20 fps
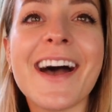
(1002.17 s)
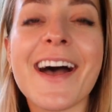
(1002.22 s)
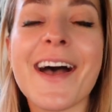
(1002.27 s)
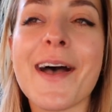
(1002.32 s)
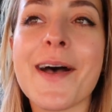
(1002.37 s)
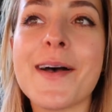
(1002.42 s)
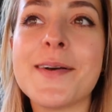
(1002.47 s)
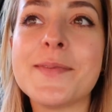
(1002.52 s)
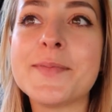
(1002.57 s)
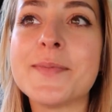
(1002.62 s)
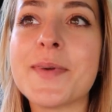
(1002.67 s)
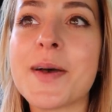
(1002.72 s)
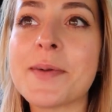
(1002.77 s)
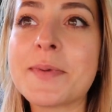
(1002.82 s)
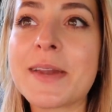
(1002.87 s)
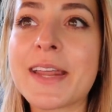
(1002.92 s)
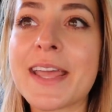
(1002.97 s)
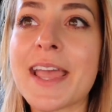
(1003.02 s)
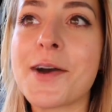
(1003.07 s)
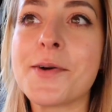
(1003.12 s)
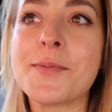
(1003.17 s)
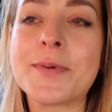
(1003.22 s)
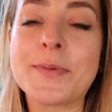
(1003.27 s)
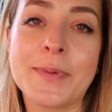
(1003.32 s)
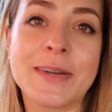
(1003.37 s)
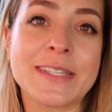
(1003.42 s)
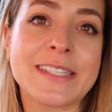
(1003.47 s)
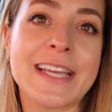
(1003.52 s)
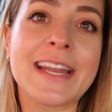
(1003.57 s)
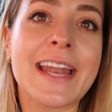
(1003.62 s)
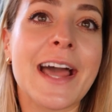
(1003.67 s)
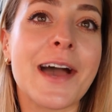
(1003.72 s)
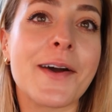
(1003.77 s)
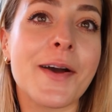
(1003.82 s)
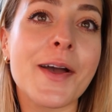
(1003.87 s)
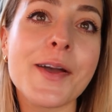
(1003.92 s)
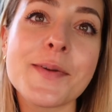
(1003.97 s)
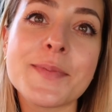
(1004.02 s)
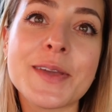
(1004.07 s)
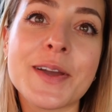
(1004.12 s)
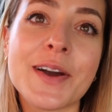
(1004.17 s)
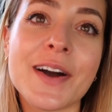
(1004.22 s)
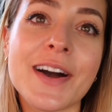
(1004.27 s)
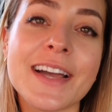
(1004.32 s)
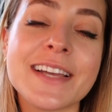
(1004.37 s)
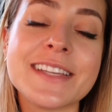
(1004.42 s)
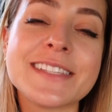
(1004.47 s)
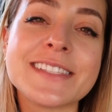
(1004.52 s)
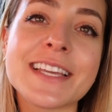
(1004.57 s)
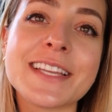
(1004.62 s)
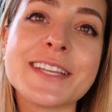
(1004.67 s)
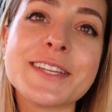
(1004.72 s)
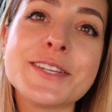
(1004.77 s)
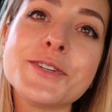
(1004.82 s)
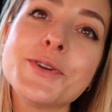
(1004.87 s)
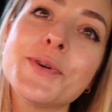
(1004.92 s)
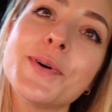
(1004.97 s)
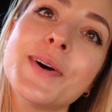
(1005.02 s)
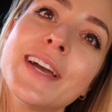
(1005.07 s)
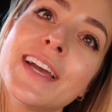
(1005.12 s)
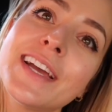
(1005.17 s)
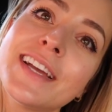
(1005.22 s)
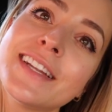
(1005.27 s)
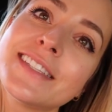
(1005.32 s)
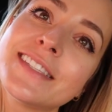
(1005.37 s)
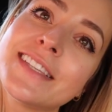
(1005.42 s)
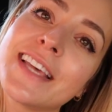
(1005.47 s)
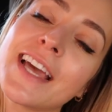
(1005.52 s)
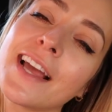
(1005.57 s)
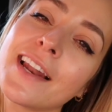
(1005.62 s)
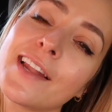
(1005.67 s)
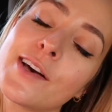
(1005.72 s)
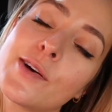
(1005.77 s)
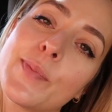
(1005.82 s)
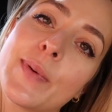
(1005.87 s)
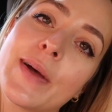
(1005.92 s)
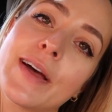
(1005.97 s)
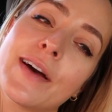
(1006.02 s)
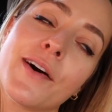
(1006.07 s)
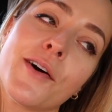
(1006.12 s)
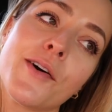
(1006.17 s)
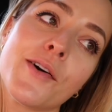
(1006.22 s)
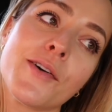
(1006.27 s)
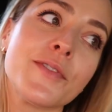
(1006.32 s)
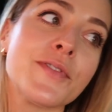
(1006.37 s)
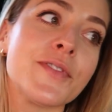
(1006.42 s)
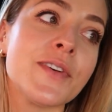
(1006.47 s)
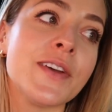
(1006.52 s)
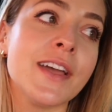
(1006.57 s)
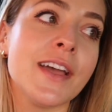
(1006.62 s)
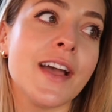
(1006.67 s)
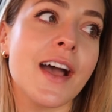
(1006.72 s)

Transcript: I'm gonna get on with my day now. I hope you guys enjoyed seeing a little bit of